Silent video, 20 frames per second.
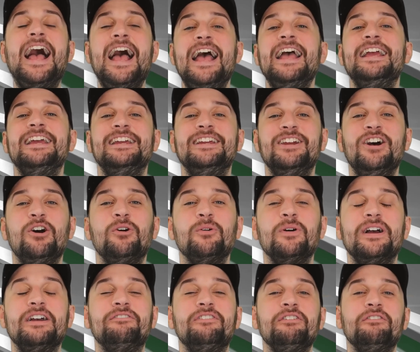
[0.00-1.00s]
Hey
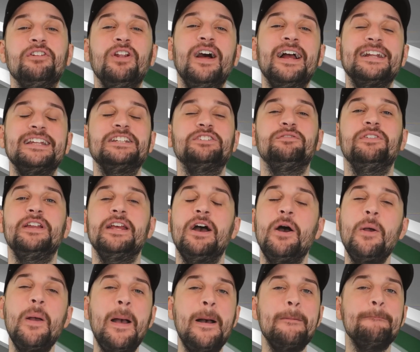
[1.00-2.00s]
yo, if you've liked this
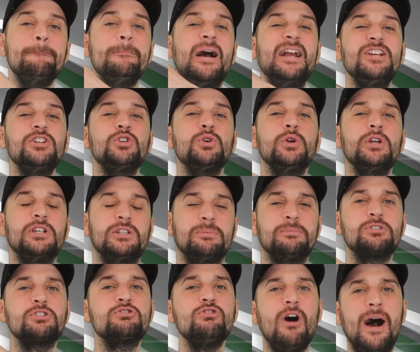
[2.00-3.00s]
video, make sure you
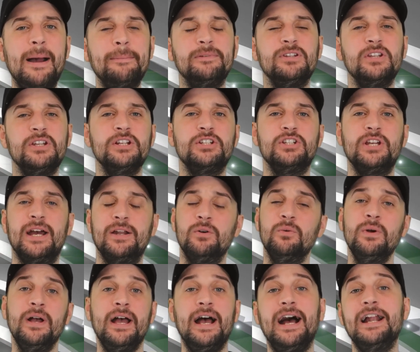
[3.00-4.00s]
subscribe to the
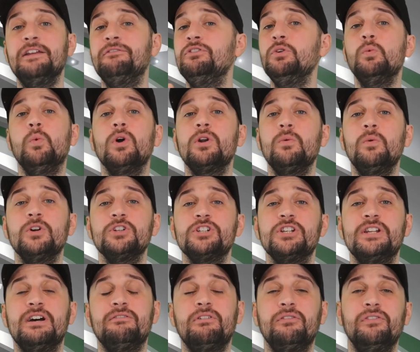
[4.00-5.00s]
channel, and if you want to
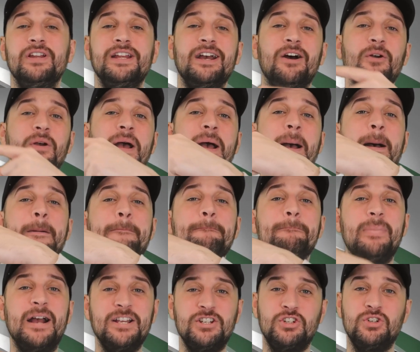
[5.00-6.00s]
watch another video,
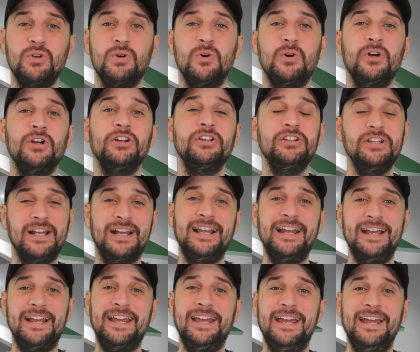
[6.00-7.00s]
make sure you
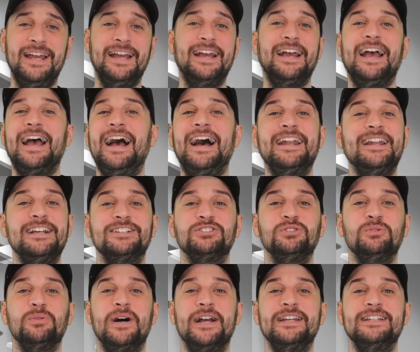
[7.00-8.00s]
click here. And as
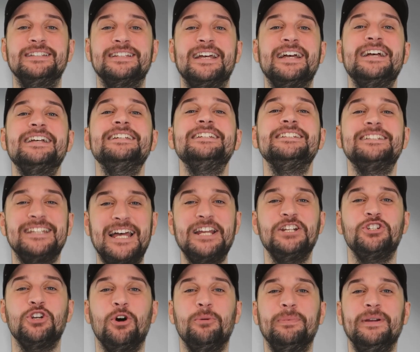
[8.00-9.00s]
always,
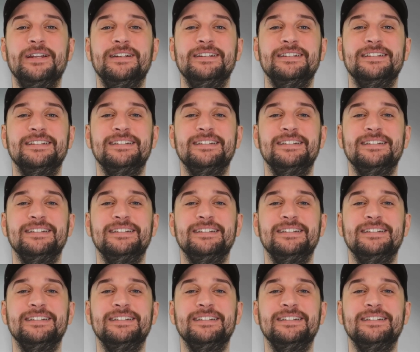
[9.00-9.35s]
stay chopping.